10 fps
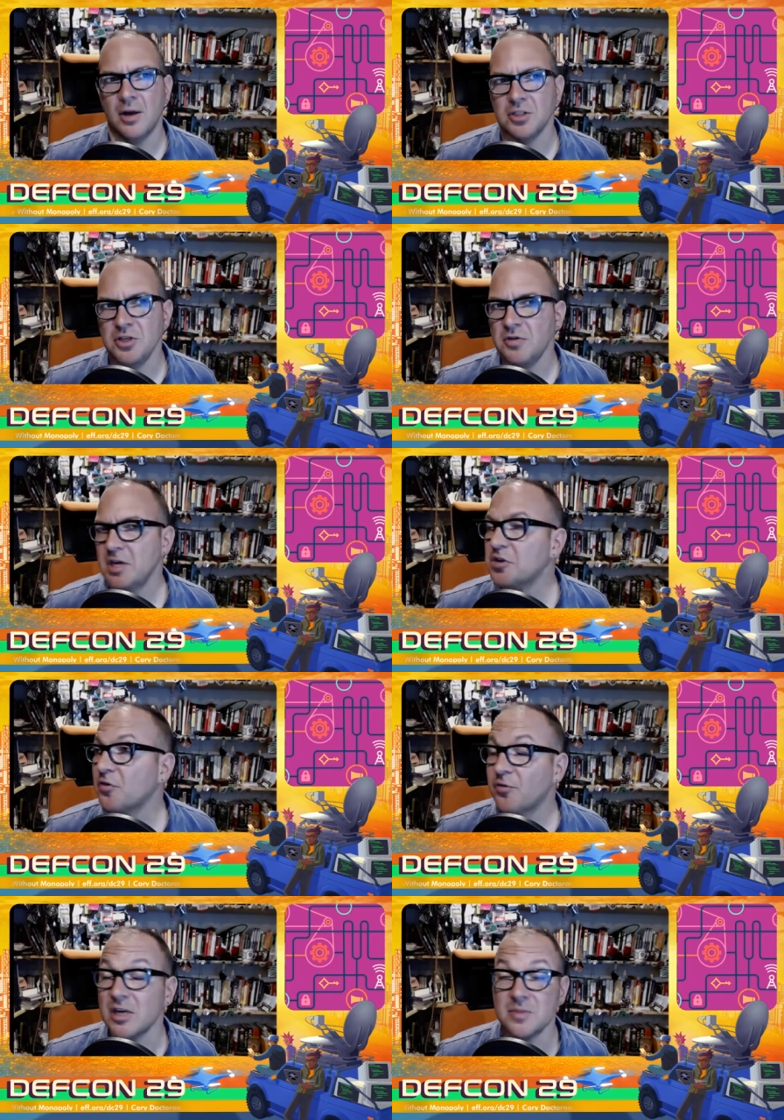do you need your
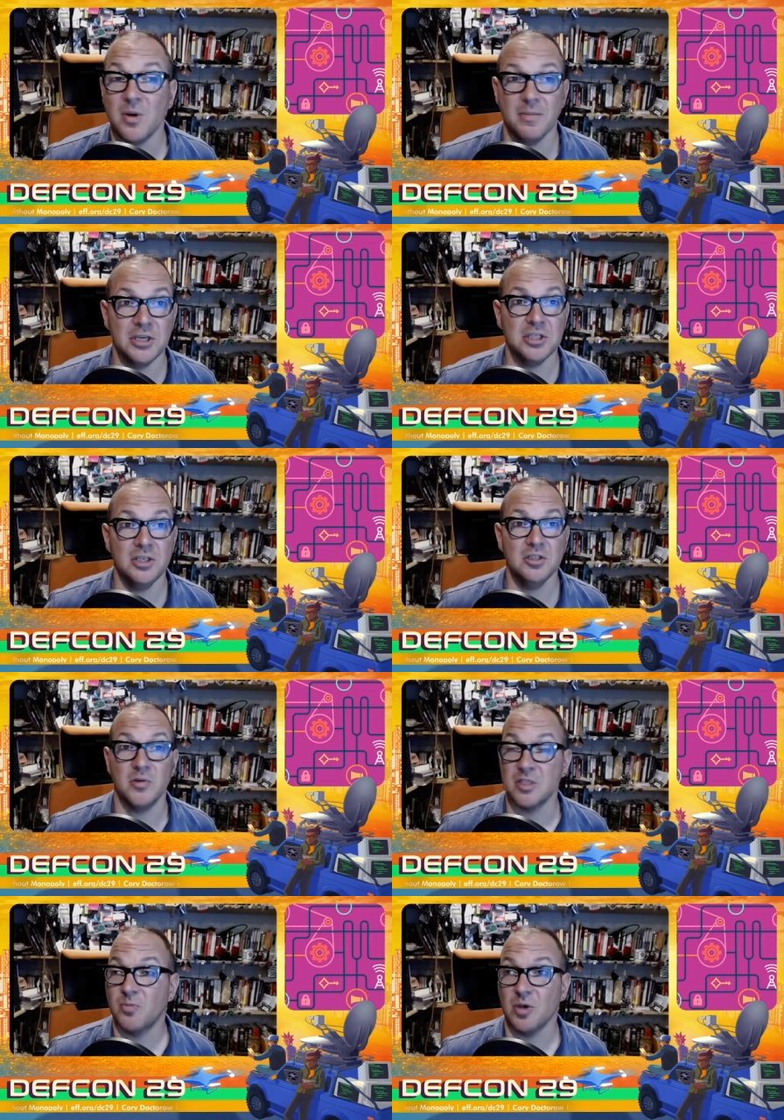friend's permission to
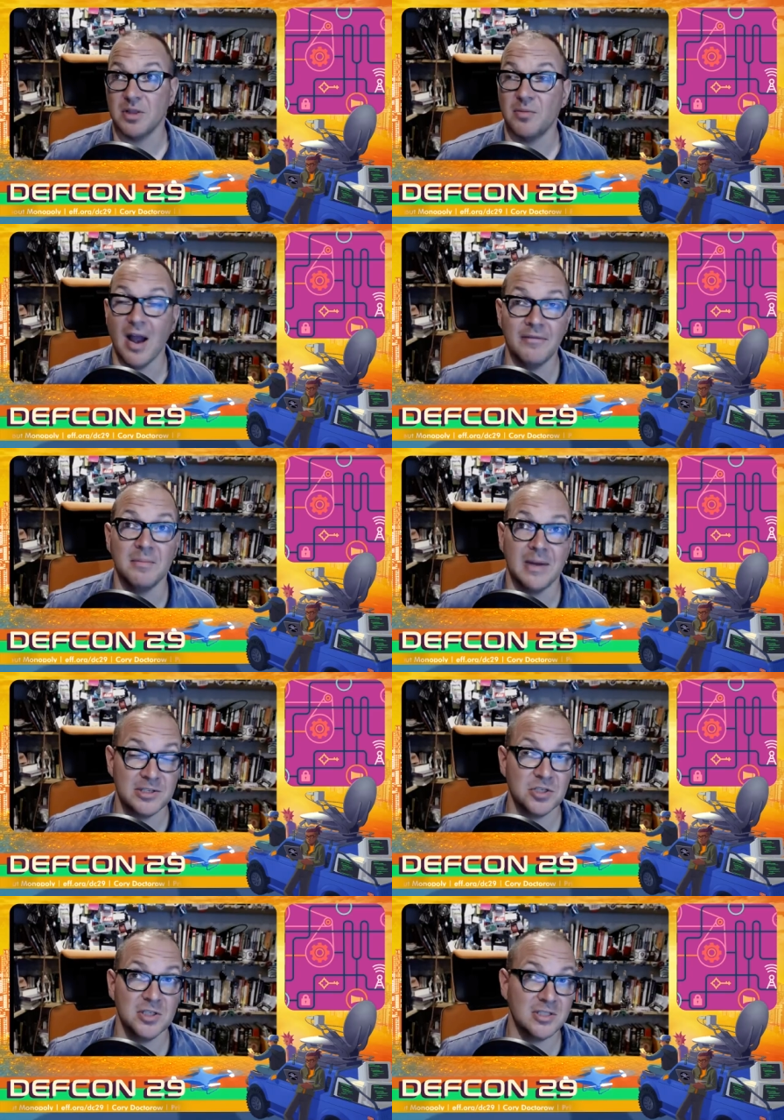export the private
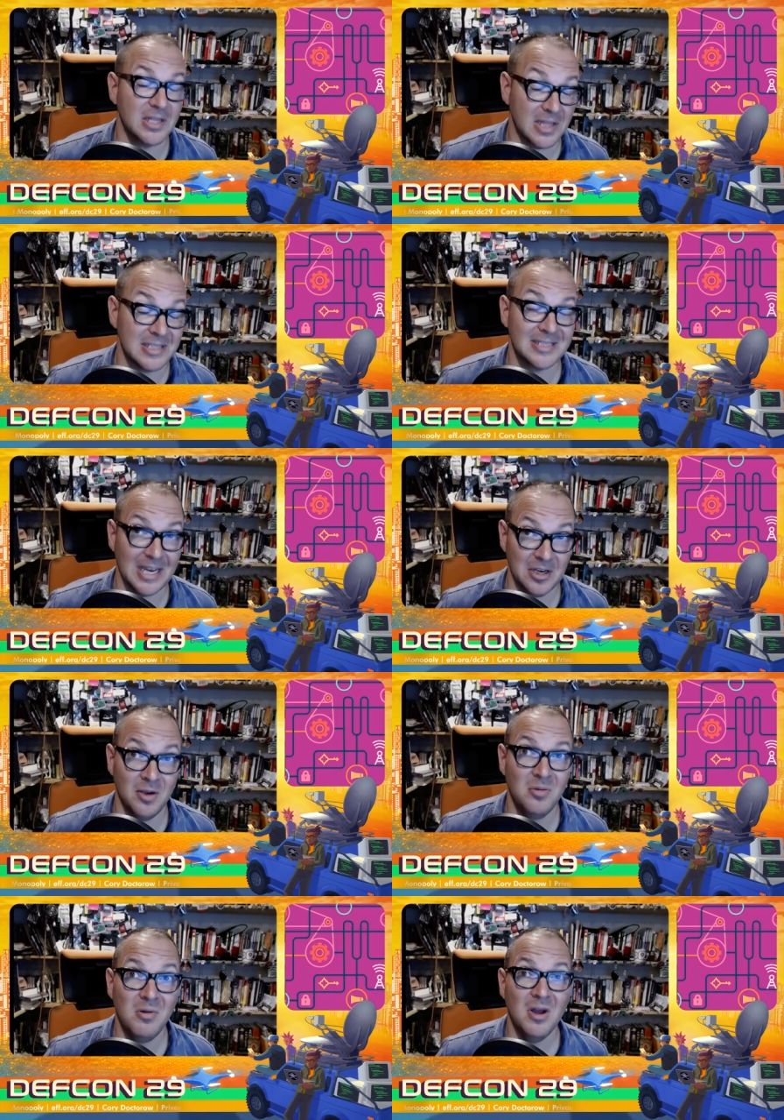messages that they sent
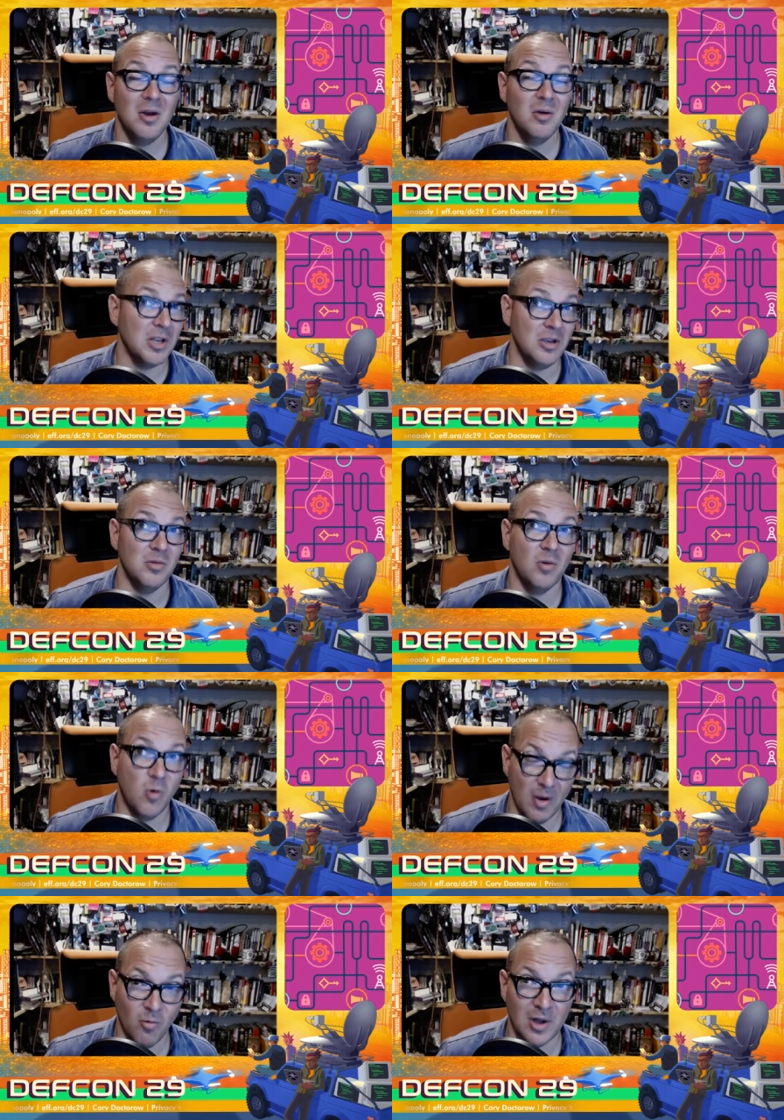you when you
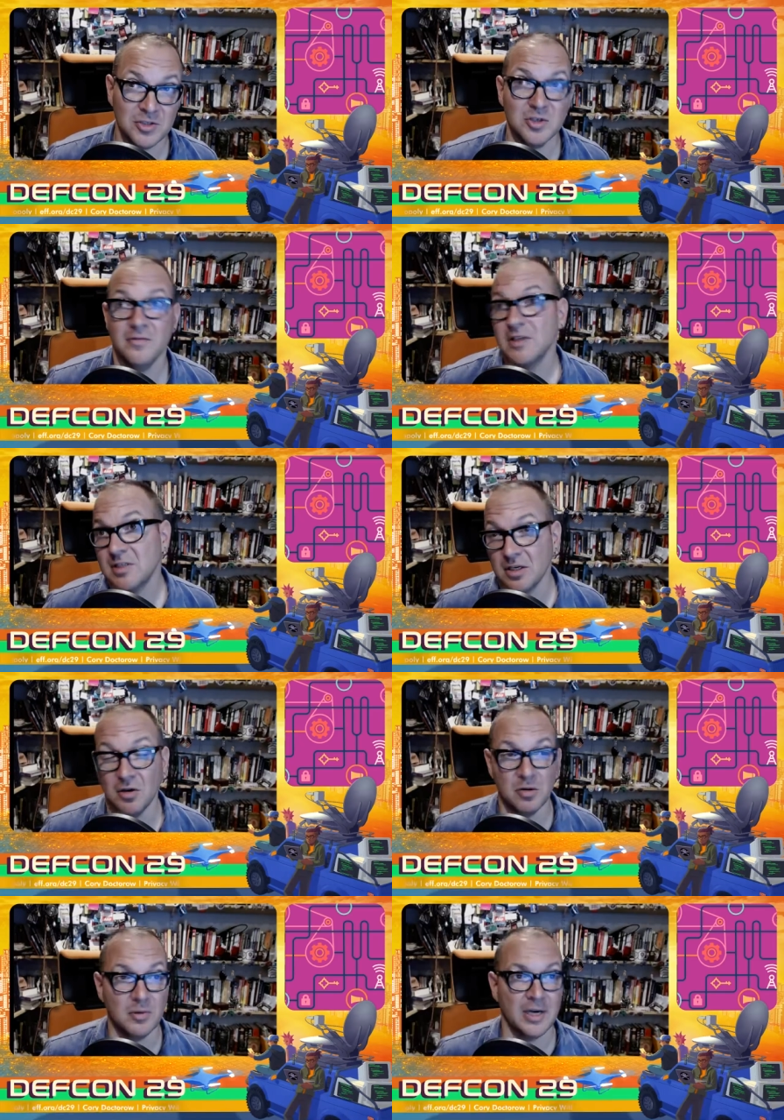quit one service and
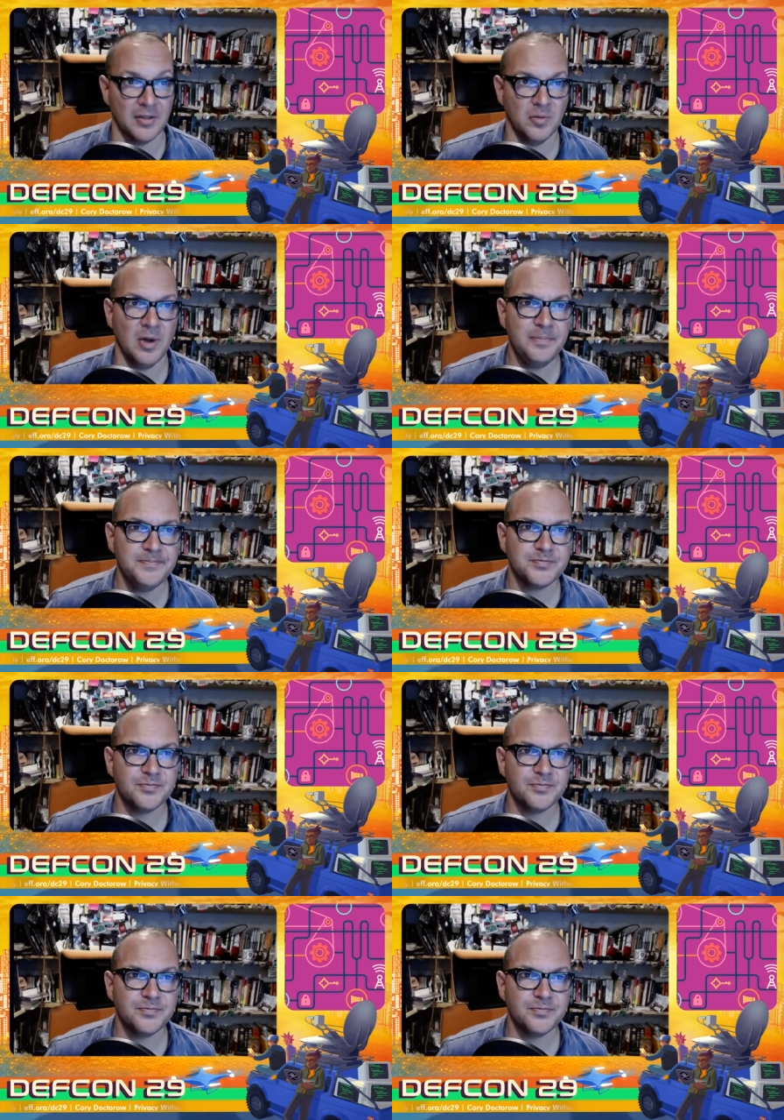go to another one?